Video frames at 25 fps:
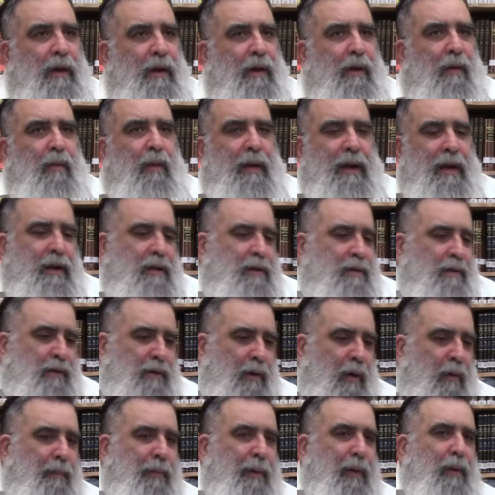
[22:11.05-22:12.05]
You know, we need to
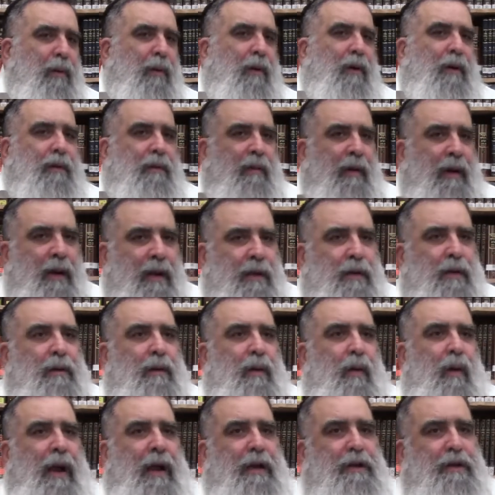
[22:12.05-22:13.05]
do pe'ulot. We need to
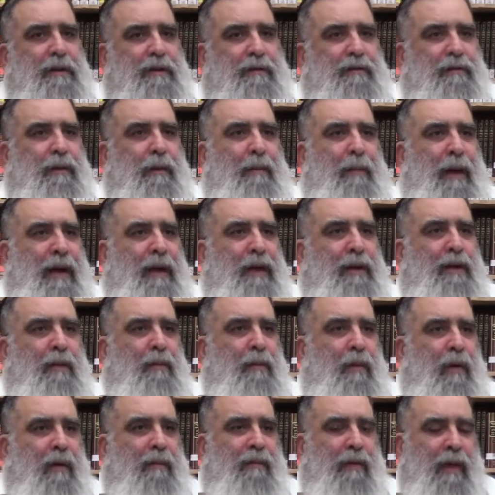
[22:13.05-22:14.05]
do actions for the body to
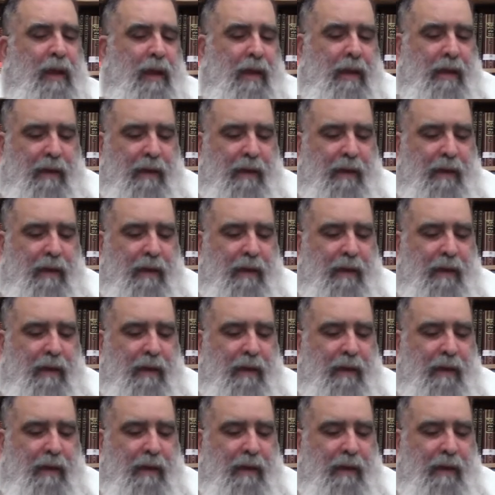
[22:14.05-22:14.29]
move.